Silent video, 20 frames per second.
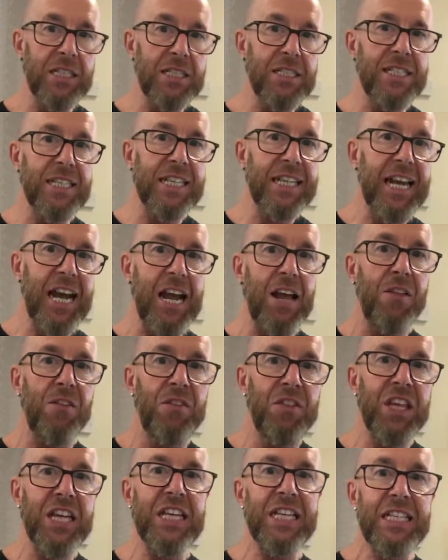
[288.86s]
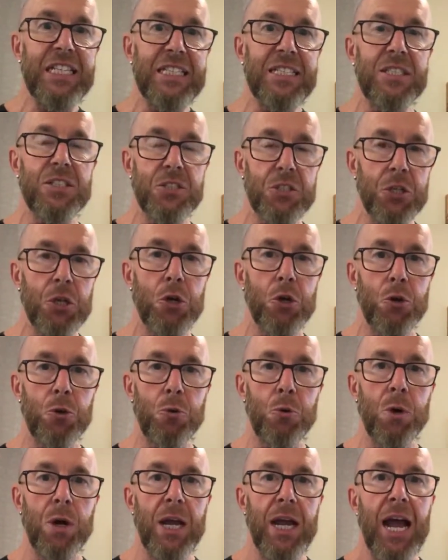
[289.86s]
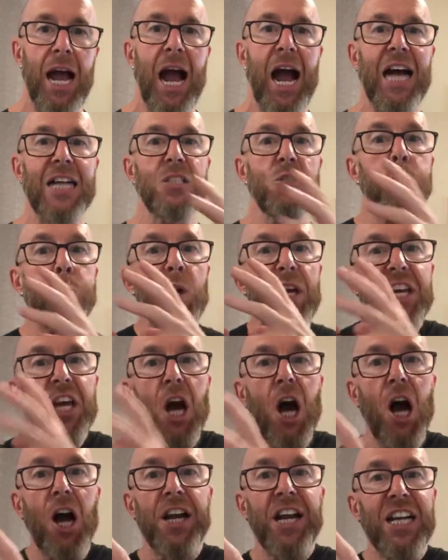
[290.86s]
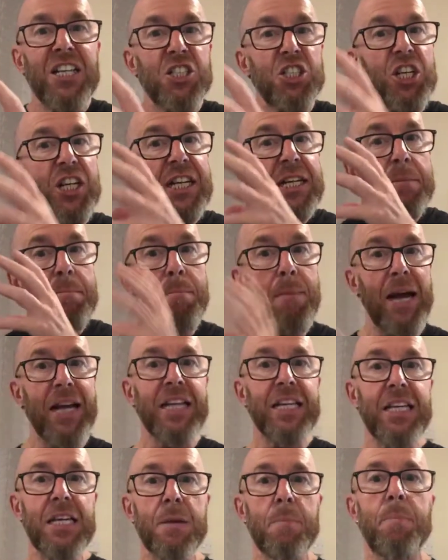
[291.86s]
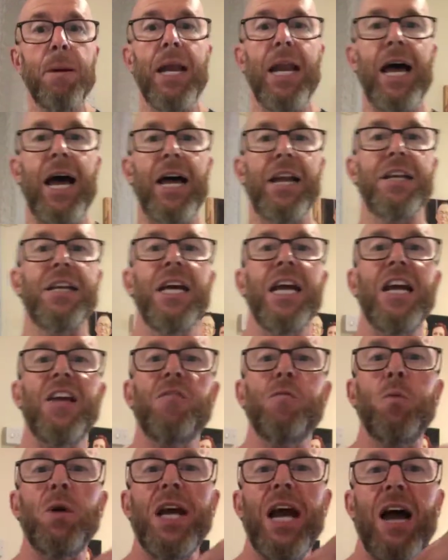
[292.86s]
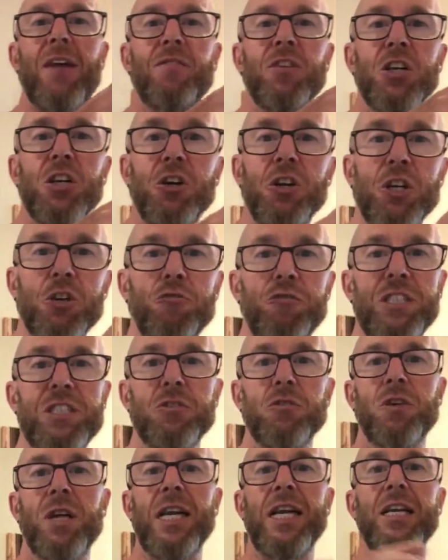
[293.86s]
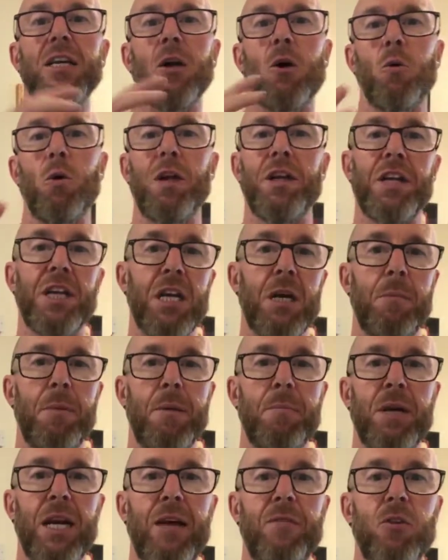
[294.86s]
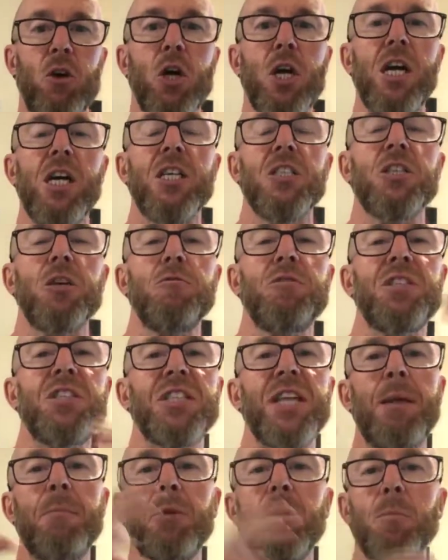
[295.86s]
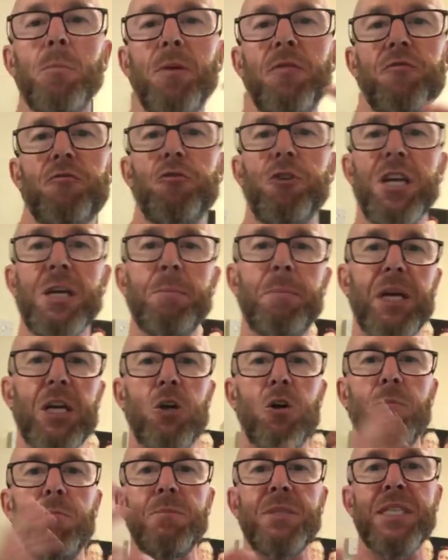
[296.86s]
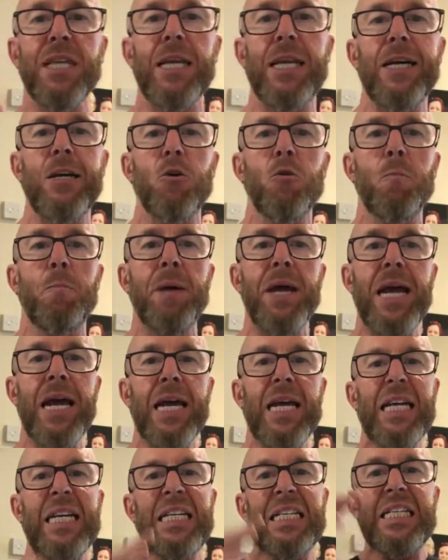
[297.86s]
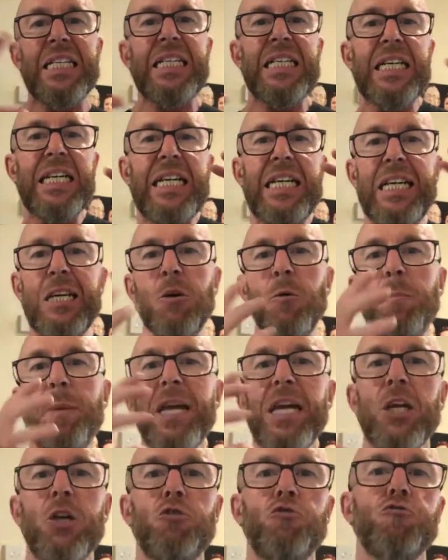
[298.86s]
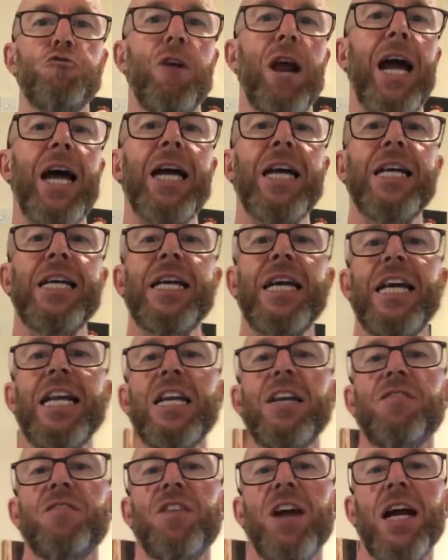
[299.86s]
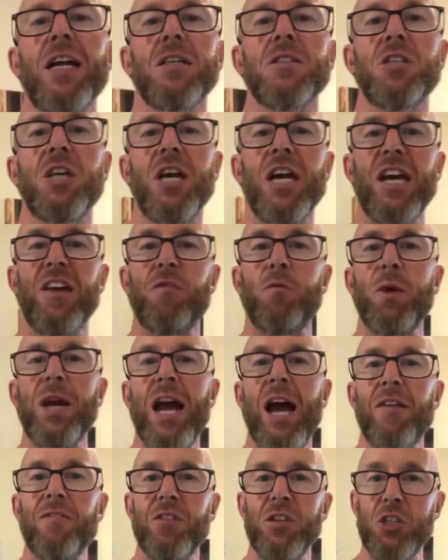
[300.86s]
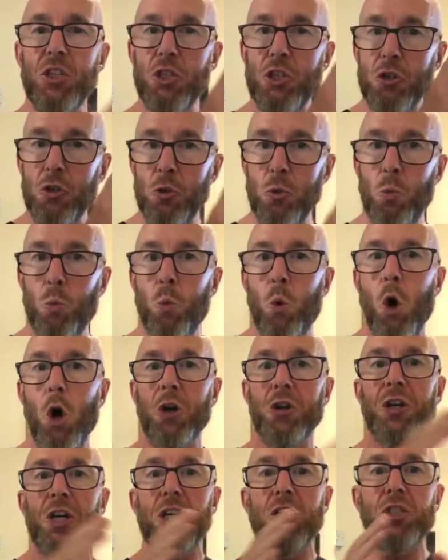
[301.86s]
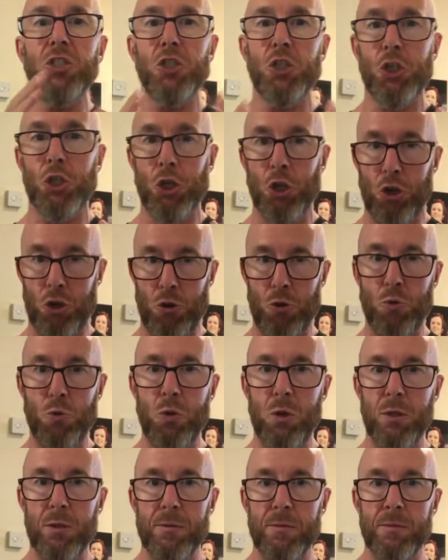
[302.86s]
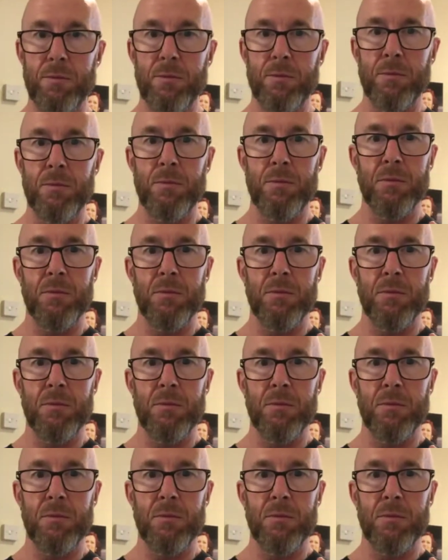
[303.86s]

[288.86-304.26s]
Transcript: we're never going to get these two. And we can't actually make a plan if we haven't got a crystal clear goal and a commitment level. So step number 3 becomes a little bit a little bit grey in the fact that if we haven't done 1 and